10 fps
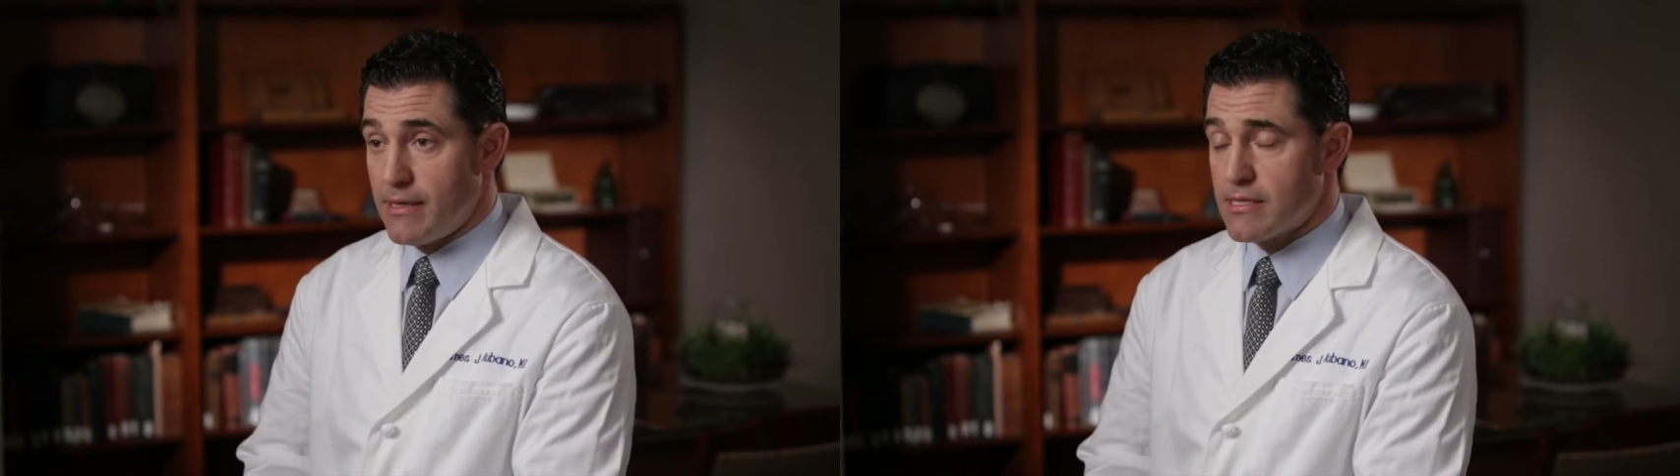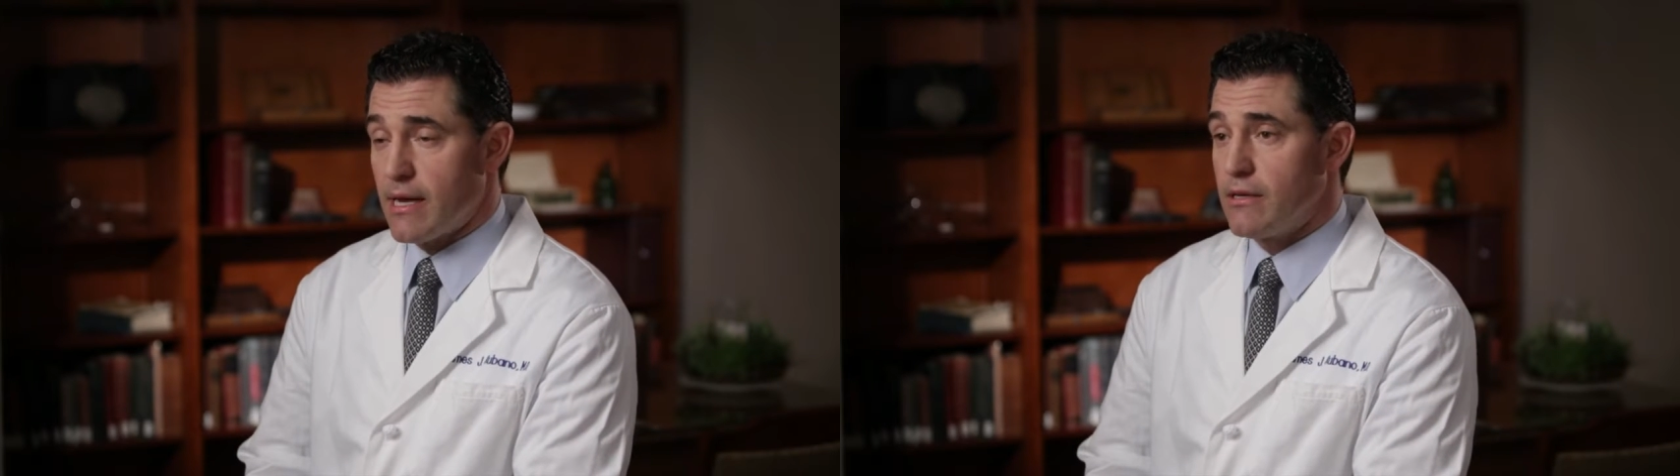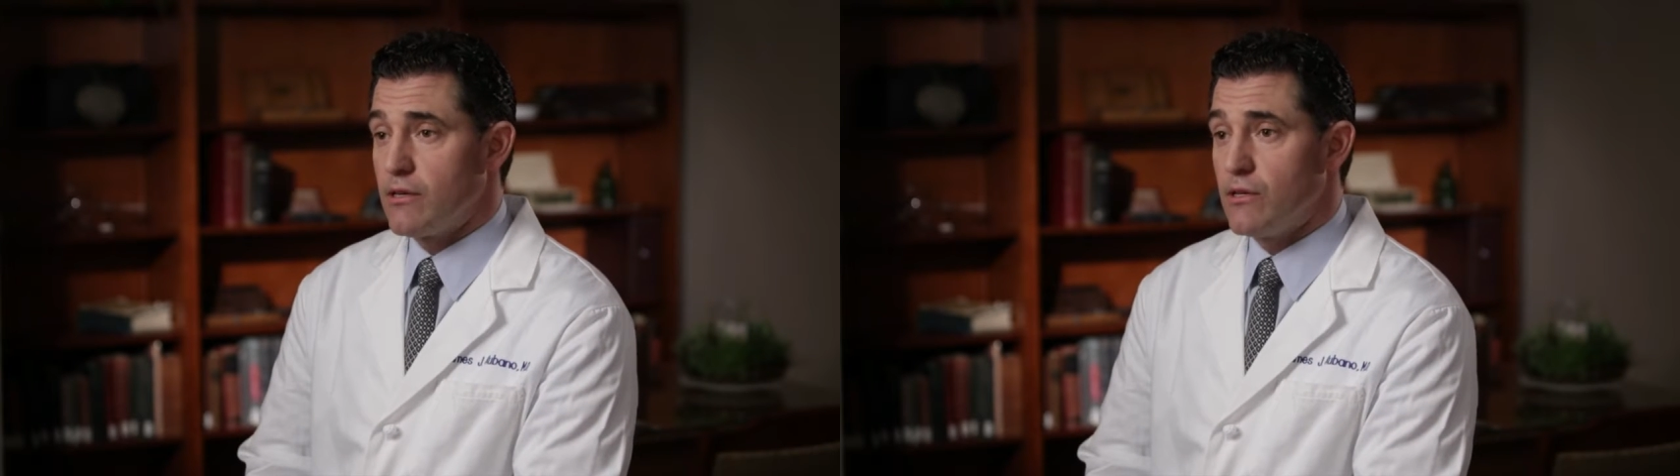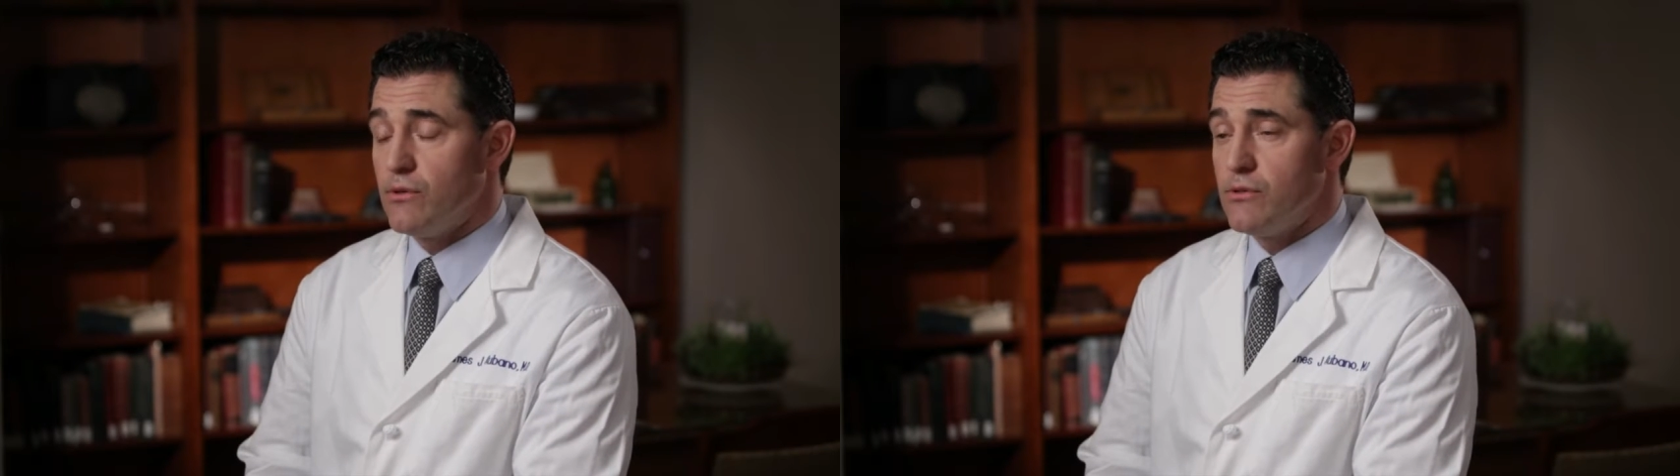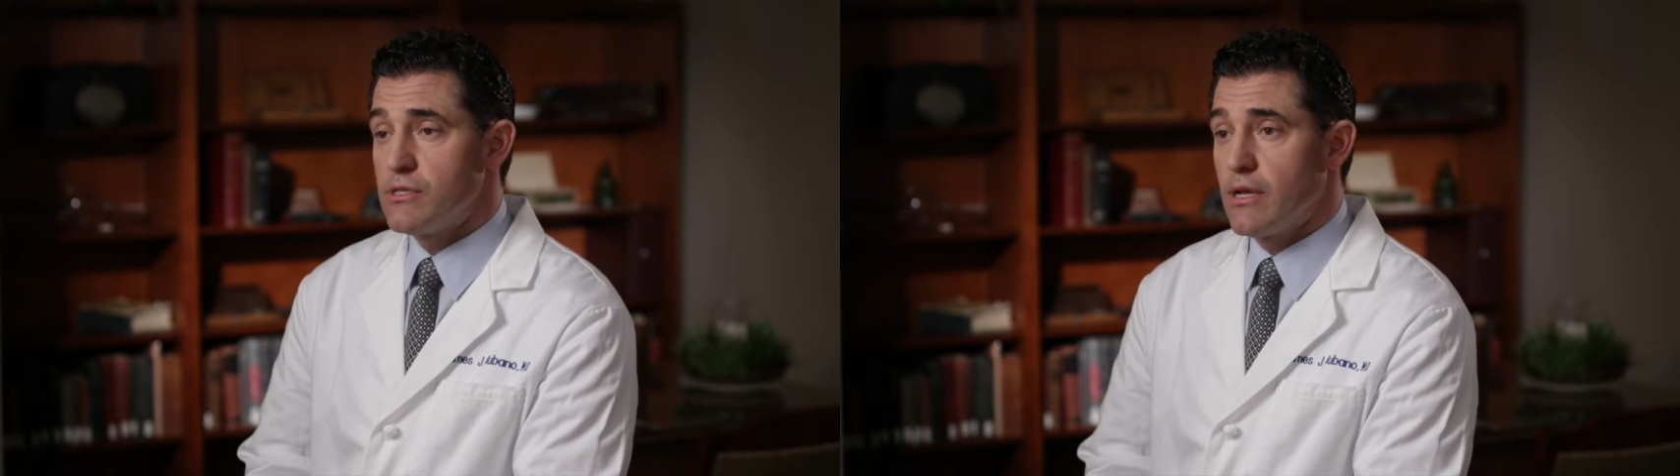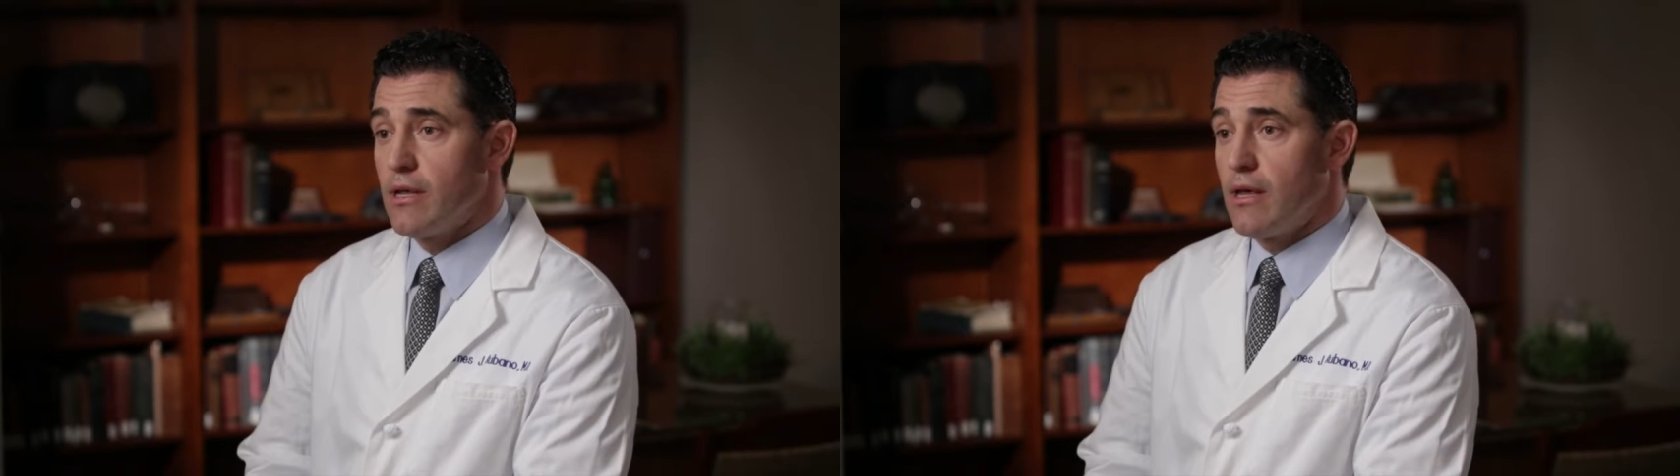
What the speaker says: decide to use.